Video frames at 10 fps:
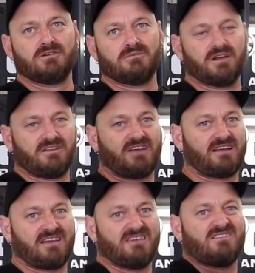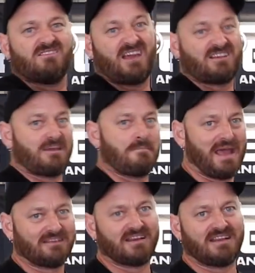but its ECU is actually
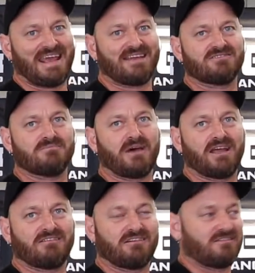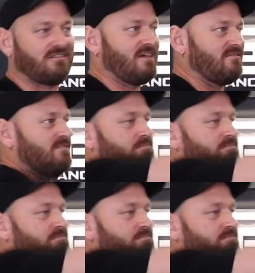mounted in the engine bay, so it just has this